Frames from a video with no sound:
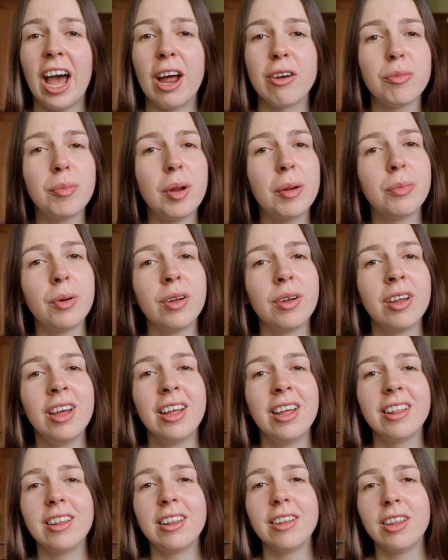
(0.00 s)
and remember,
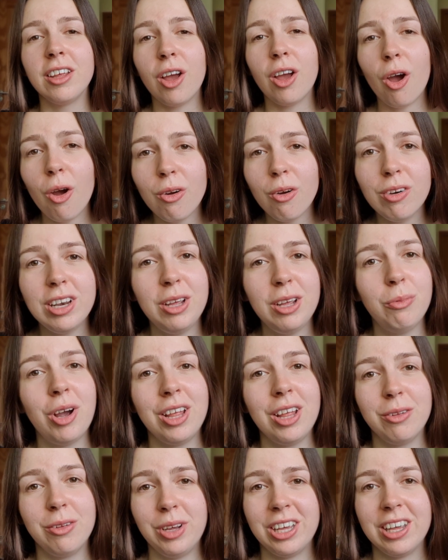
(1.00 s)
the only way
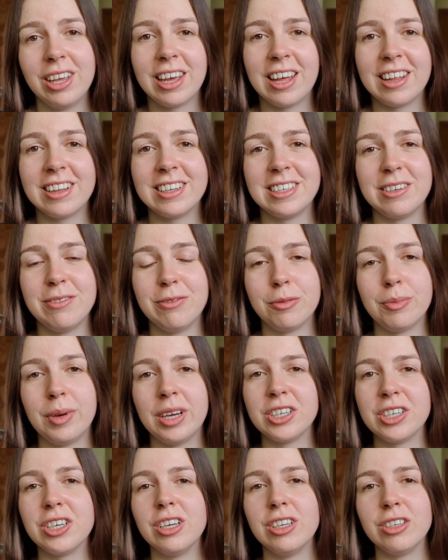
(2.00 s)
that we can get this
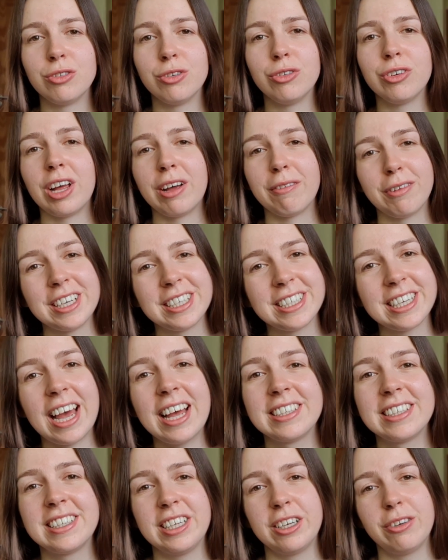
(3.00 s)
information is through that
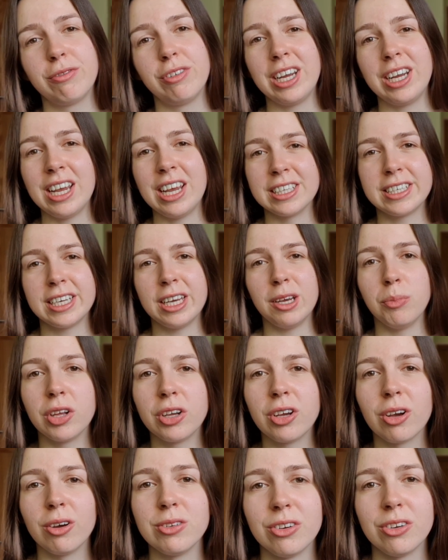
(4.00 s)
fantastic ringing scheme that
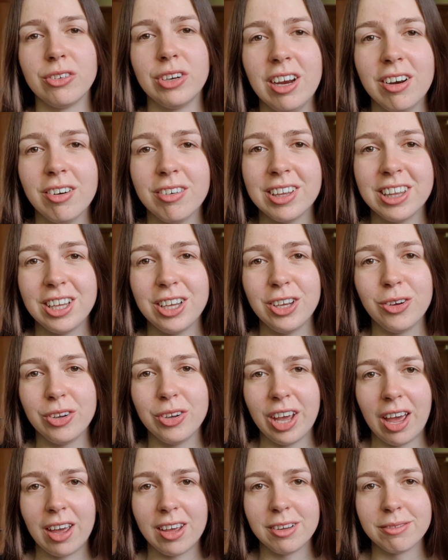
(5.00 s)
goes on here in the
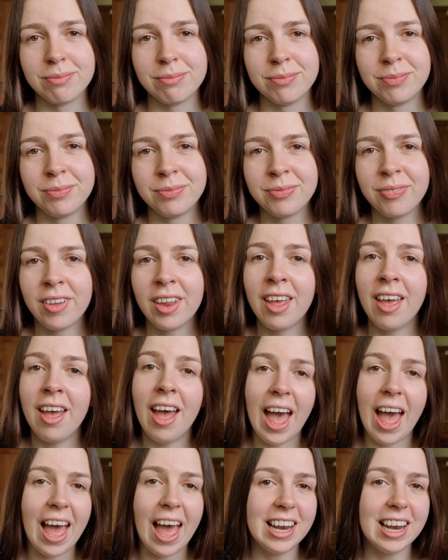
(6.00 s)
UK.
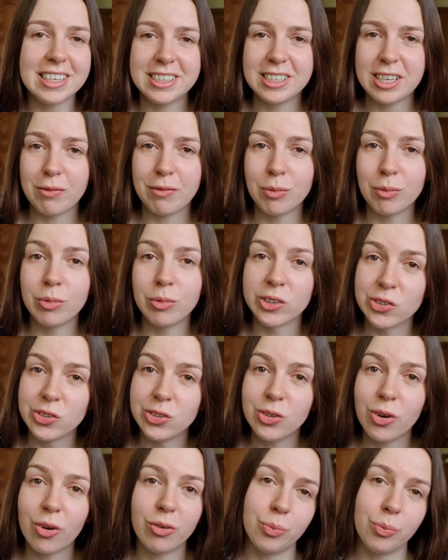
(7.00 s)
LS7 was
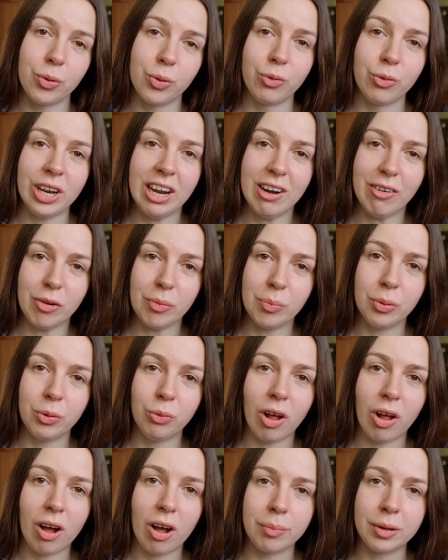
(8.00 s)
not born here in Poole
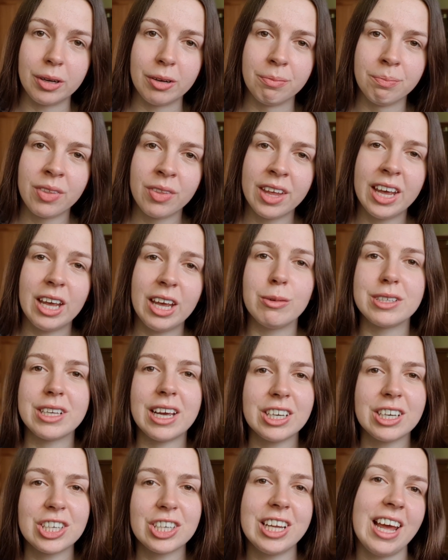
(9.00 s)
Harbour. He was
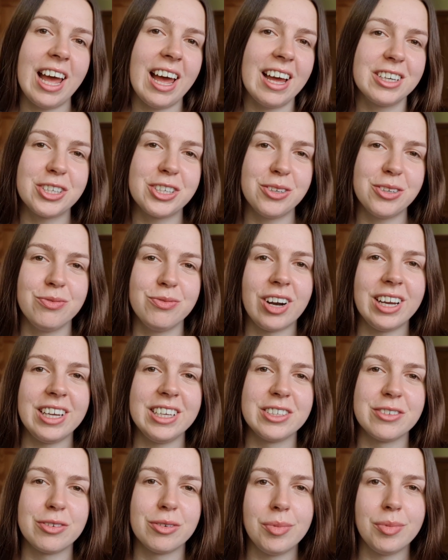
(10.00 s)
actually hatched and
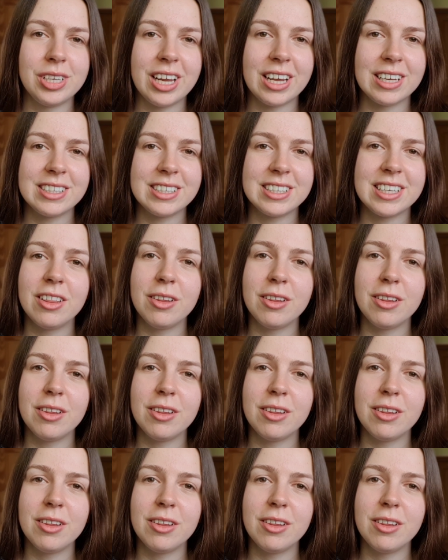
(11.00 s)
raised from a nest in